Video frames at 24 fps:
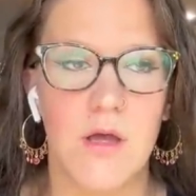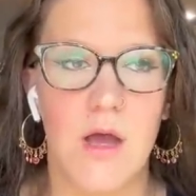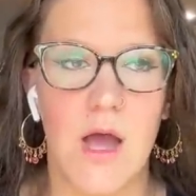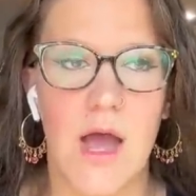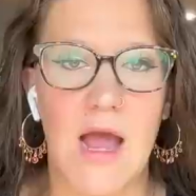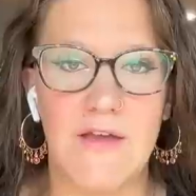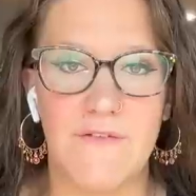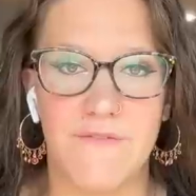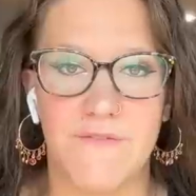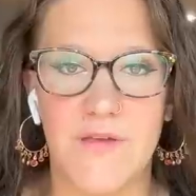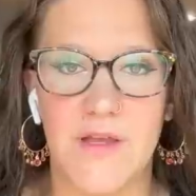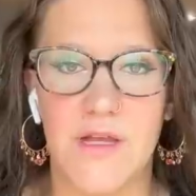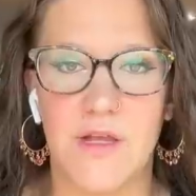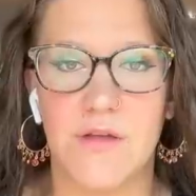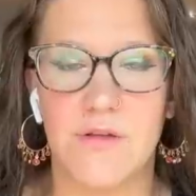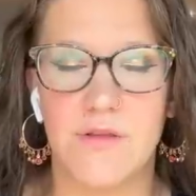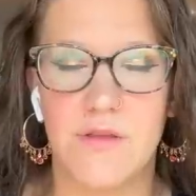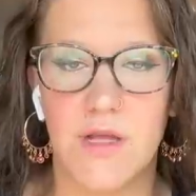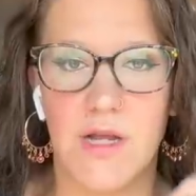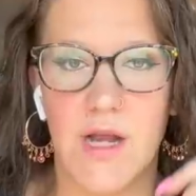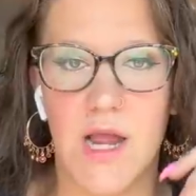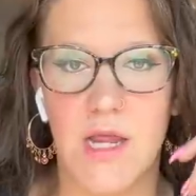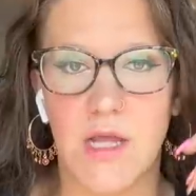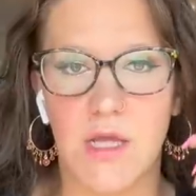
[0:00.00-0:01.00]
I figured
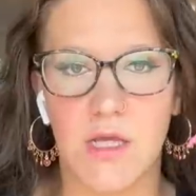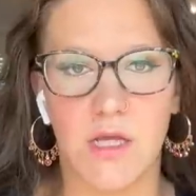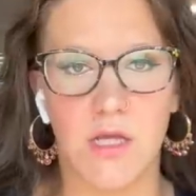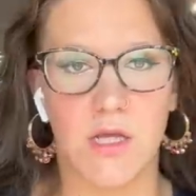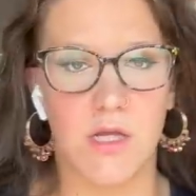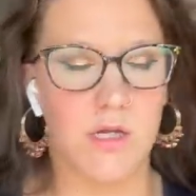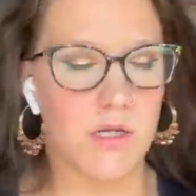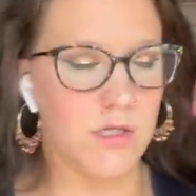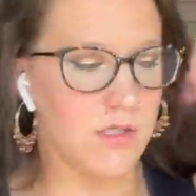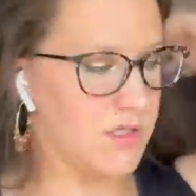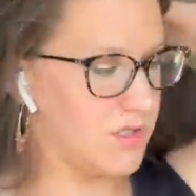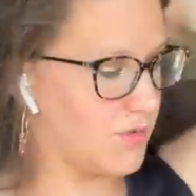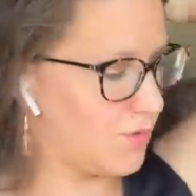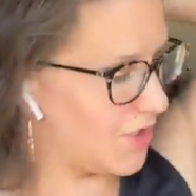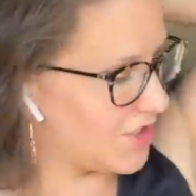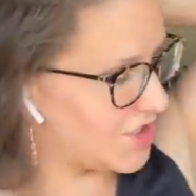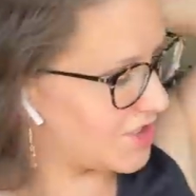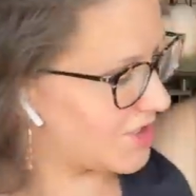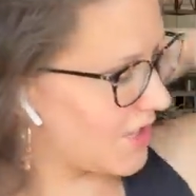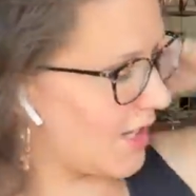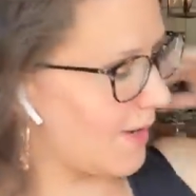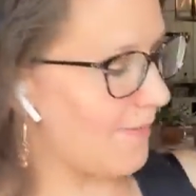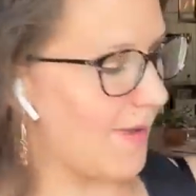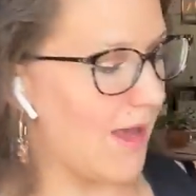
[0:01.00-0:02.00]
that I could
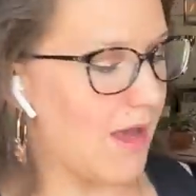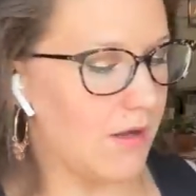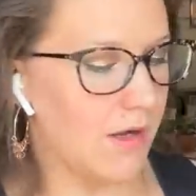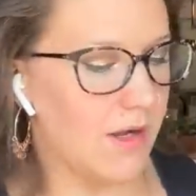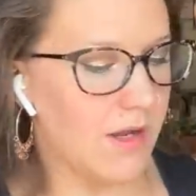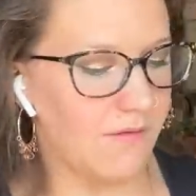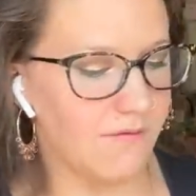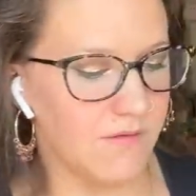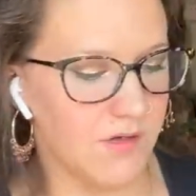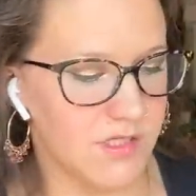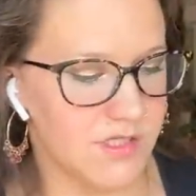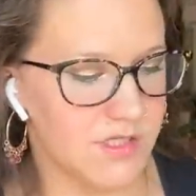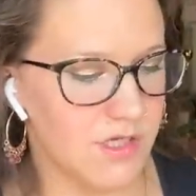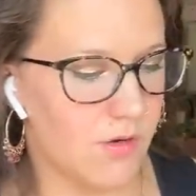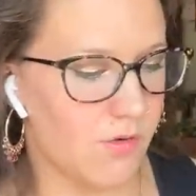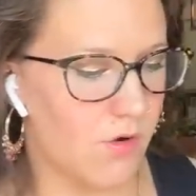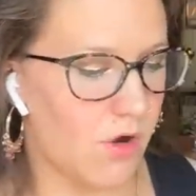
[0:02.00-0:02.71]
switch them out every so